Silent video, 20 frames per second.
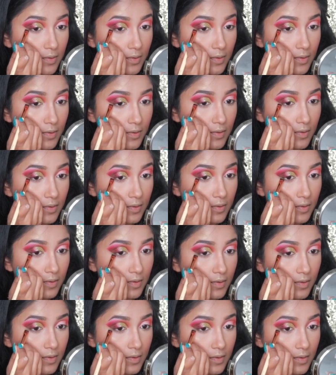
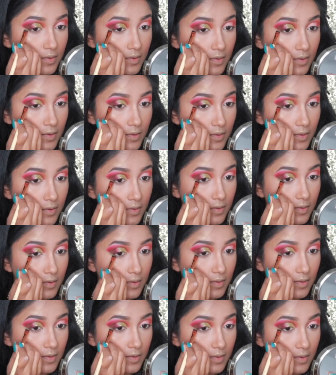
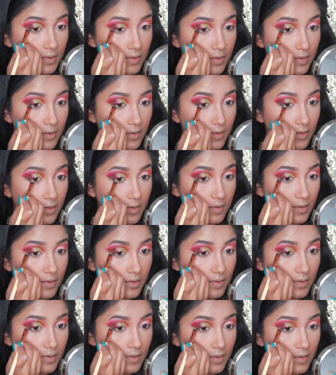
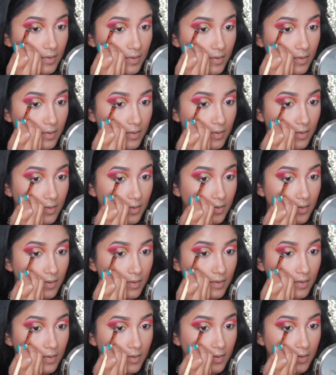
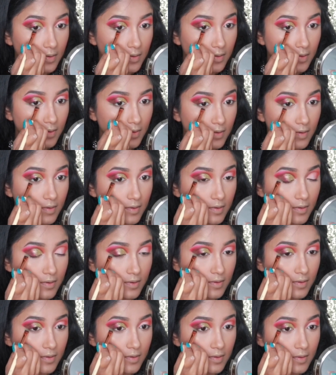
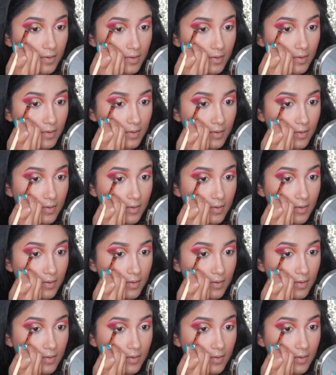(silence)